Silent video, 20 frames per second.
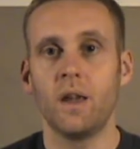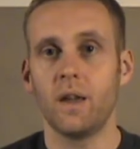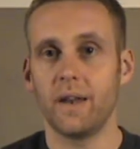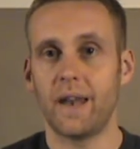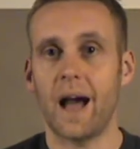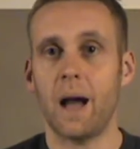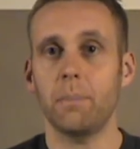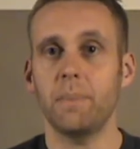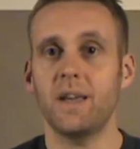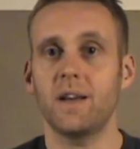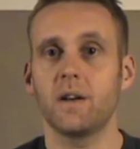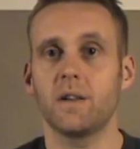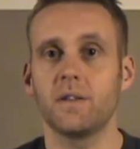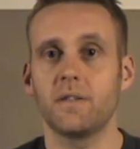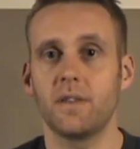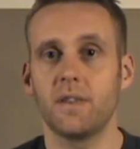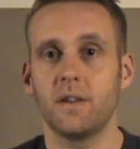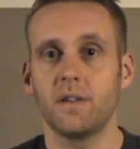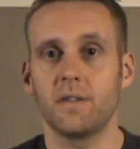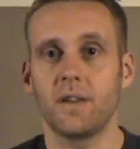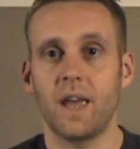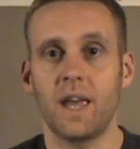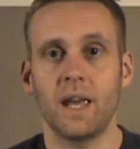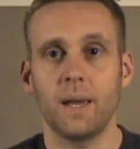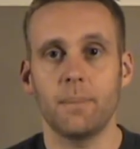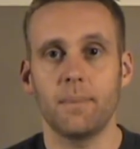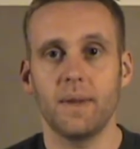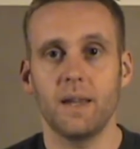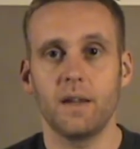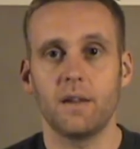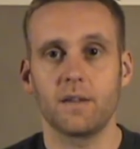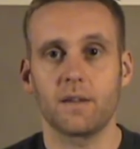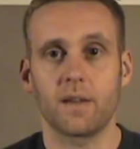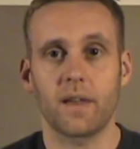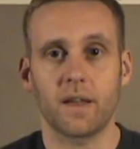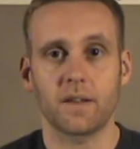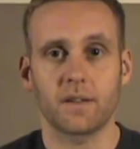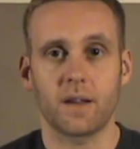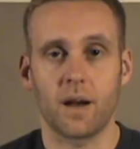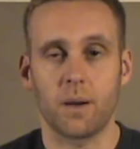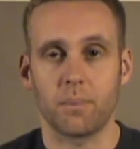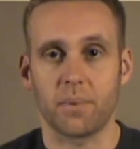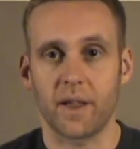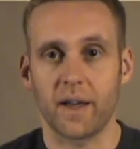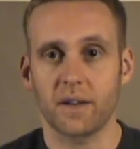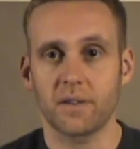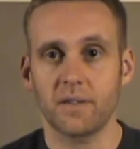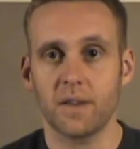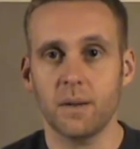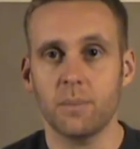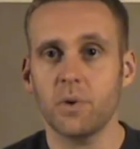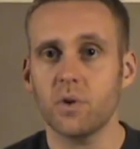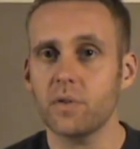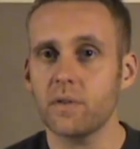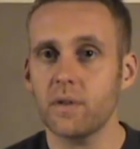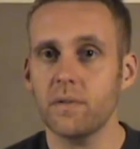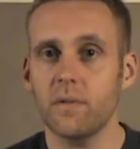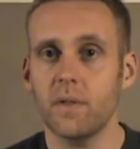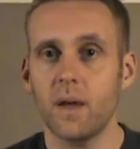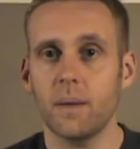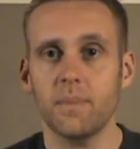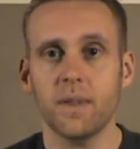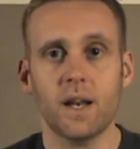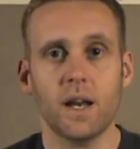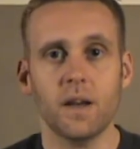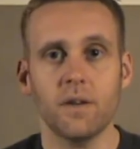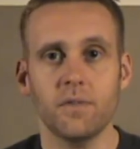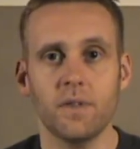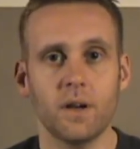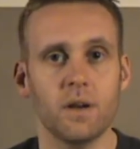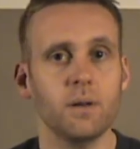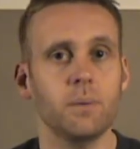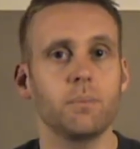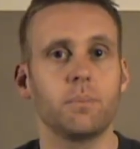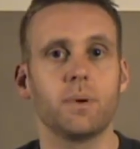Not because this game is less complex than most of them that I've done,